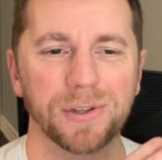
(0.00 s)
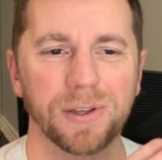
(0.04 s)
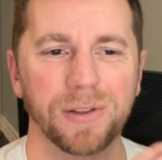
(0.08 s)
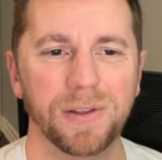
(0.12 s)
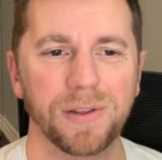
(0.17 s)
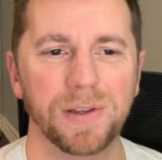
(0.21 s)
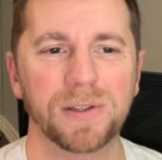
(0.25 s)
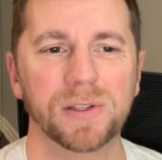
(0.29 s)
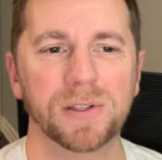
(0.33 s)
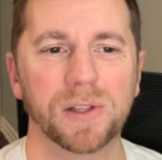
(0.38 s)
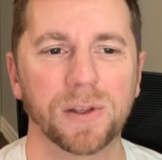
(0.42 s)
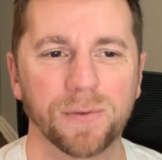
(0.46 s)
and
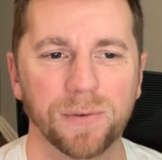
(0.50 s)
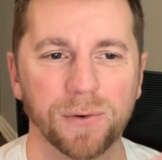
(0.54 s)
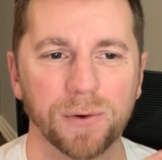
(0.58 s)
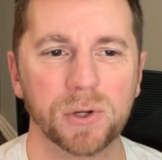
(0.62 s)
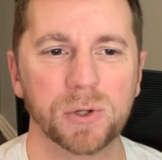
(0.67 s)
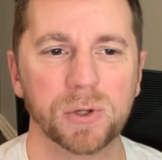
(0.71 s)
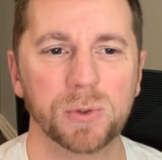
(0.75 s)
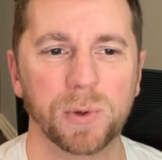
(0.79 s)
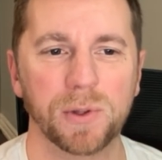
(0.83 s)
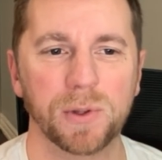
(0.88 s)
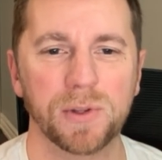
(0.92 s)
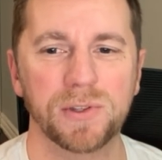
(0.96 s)
these are the
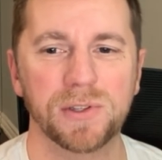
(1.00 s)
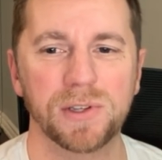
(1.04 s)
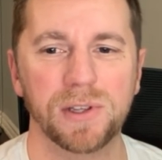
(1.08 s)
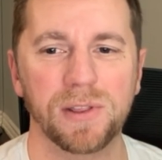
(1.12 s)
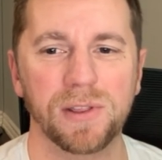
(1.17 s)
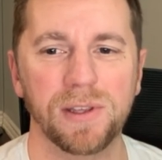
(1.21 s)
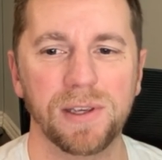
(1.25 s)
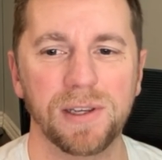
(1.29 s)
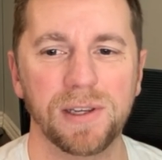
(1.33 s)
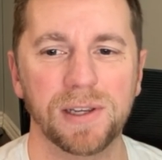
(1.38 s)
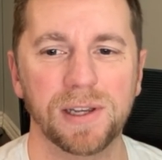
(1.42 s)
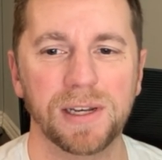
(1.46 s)
first ones in
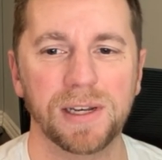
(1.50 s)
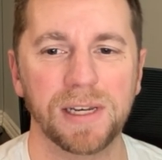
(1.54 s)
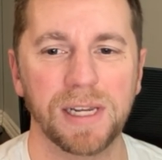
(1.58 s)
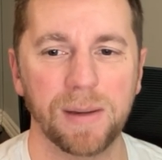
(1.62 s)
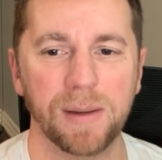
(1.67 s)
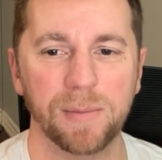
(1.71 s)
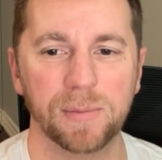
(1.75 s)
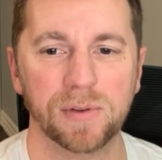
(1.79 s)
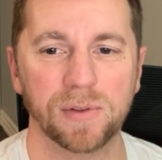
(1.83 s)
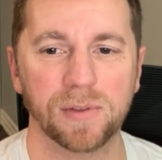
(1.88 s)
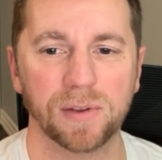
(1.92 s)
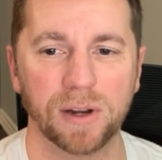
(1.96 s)
the
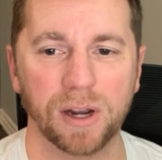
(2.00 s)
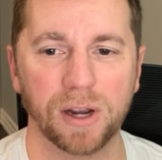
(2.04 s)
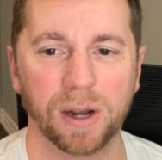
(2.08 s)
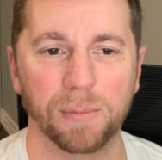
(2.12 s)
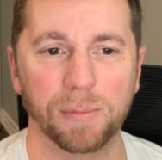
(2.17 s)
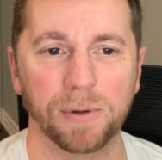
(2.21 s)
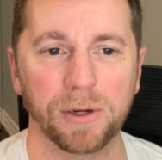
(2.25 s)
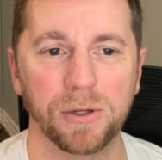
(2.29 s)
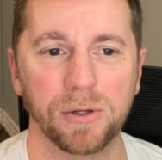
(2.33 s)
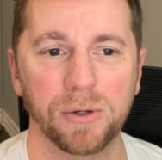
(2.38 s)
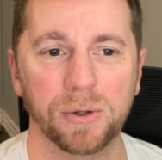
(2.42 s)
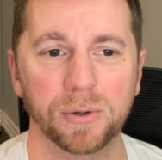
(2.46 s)
names of the
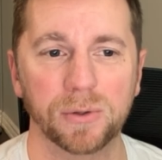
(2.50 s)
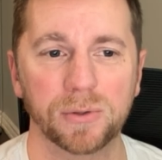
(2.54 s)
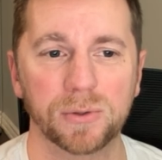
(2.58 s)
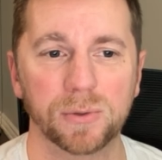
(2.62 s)
comedy duos.